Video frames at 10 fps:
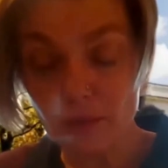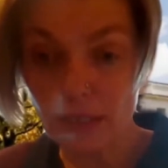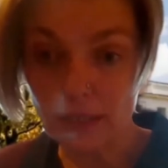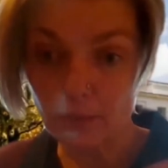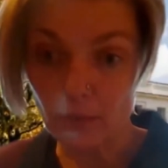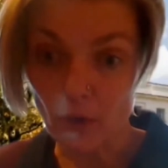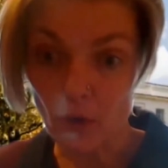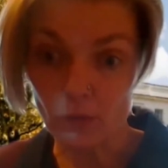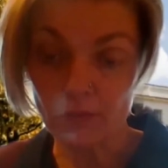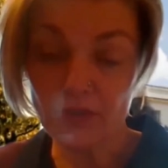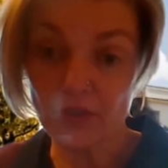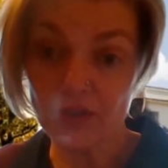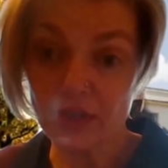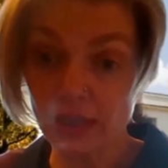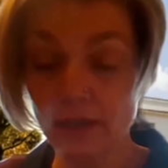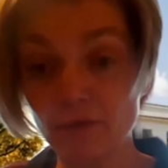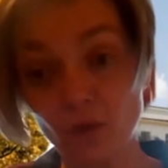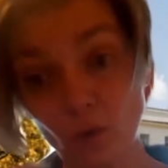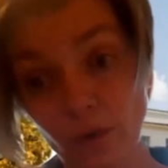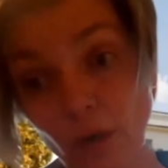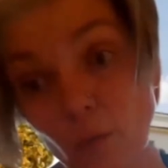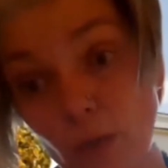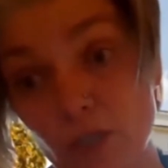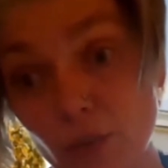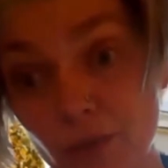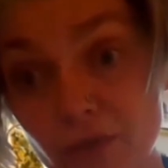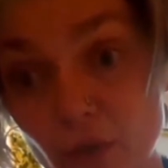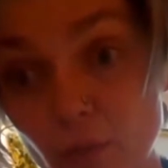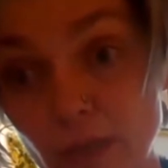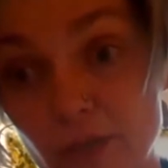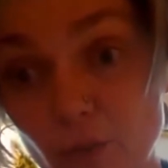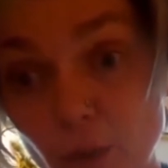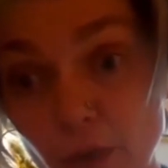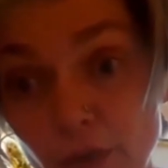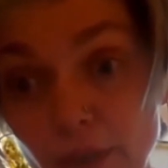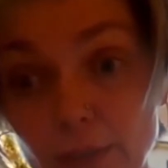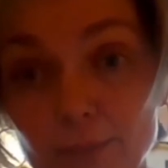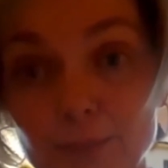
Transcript: going to be on maternity leave for and, and when she wants to come back to work.